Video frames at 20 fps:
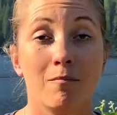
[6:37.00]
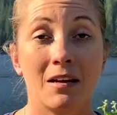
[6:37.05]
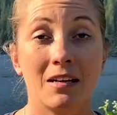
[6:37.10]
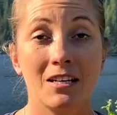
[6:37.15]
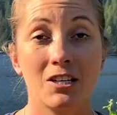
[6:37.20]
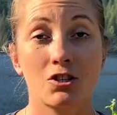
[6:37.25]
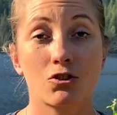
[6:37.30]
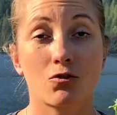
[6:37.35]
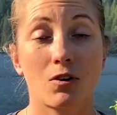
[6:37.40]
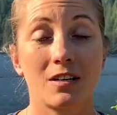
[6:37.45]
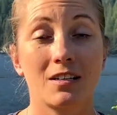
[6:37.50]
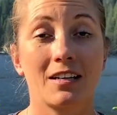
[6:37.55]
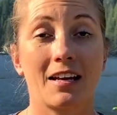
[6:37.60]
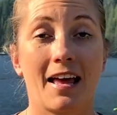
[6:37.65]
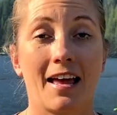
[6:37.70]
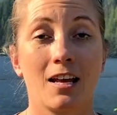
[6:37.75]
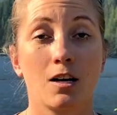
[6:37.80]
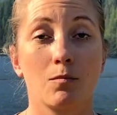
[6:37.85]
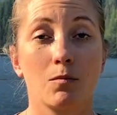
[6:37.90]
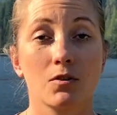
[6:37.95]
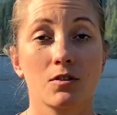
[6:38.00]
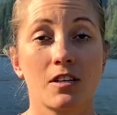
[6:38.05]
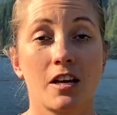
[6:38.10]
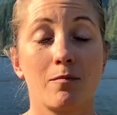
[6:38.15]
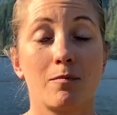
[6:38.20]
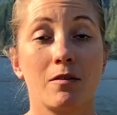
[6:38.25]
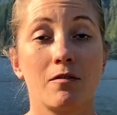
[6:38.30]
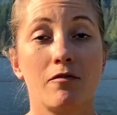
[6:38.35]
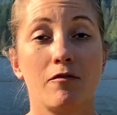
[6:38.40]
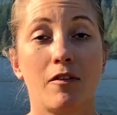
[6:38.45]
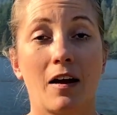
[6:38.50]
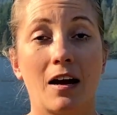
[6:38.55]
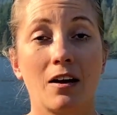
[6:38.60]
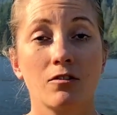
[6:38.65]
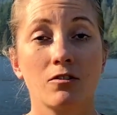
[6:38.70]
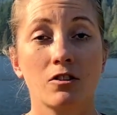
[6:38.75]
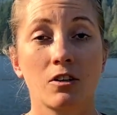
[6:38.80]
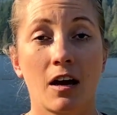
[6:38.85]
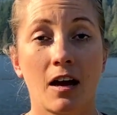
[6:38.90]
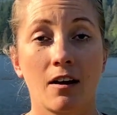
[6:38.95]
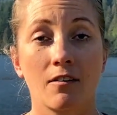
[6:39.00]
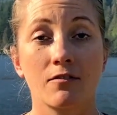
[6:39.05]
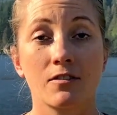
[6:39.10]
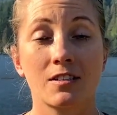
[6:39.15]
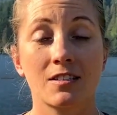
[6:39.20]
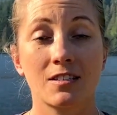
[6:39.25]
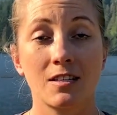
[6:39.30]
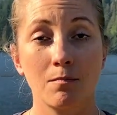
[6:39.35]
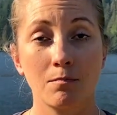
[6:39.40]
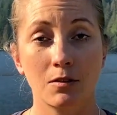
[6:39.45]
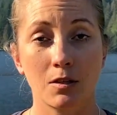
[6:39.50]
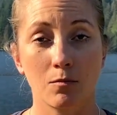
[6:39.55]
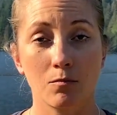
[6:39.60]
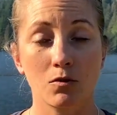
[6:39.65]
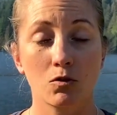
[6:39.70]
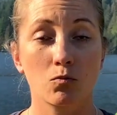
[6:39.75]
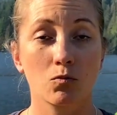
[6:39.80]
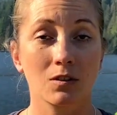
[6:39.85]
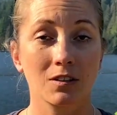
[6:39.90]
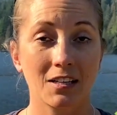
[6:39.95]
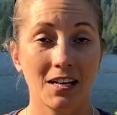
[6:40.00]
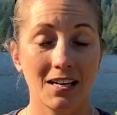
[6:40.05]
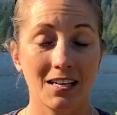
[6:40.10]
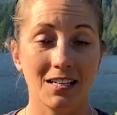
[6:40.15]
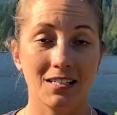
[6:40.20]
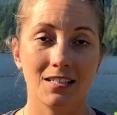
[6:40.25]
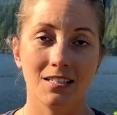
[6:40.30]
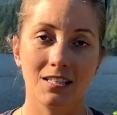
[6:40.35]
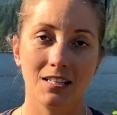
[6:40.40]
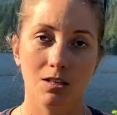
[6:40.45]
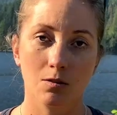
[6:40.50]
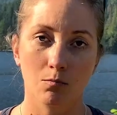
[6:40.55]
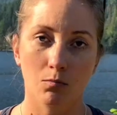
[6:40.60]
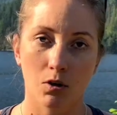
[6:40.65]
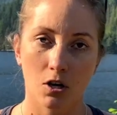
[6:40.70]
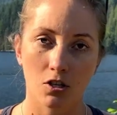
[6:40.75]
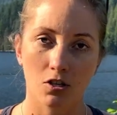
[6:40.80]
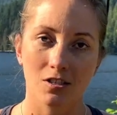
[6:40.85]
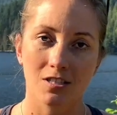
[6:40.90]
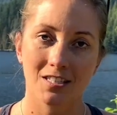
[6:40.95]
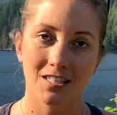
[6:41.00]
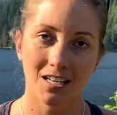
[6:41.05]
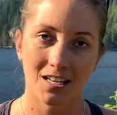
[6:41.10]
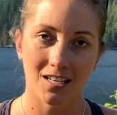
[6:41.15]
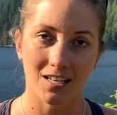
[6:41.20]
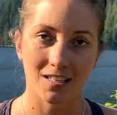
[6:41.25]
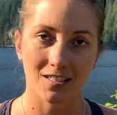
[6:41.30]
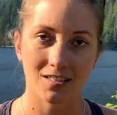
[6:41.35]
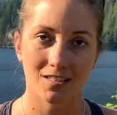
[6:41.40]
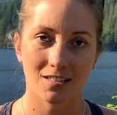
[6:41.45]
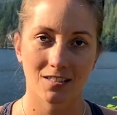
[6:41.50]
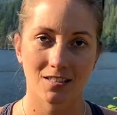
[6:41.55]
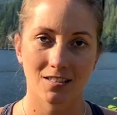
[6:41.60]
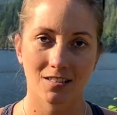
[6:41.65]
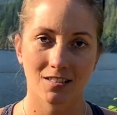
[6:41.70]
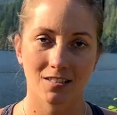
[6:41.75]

many stranded animals have been found to have symptoms related to decompression sickness.